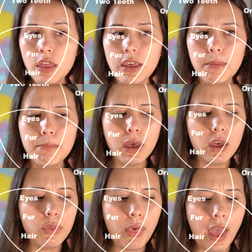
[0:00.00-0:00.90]
They
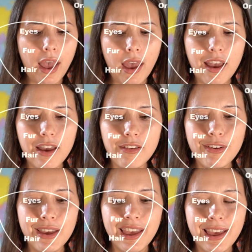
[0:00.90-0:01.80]
both have
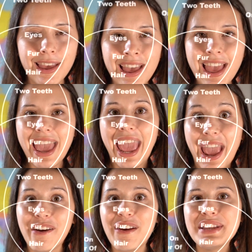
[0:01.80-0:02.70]

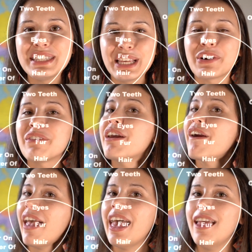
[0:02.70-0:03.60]
hair on the center of their
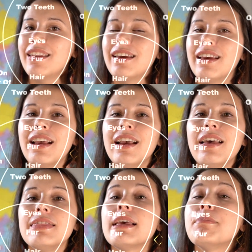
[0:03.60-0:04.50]
head.
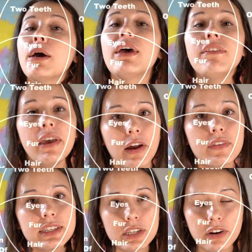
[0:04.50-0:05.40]
They both have hair on
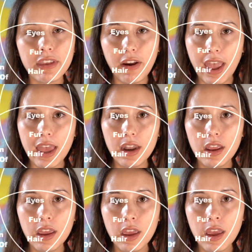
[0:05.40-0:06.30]
the center of their head.
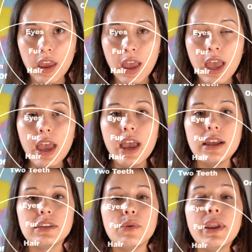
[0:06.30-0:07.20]

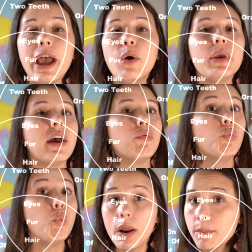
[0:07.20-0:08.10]
And so now we have
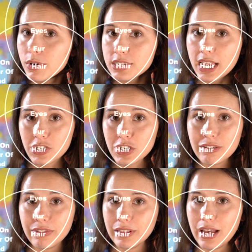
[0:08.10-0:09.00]
one more section
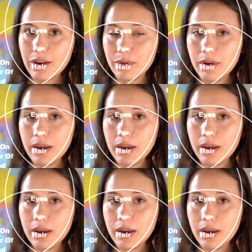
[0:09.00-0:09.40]
to fill out,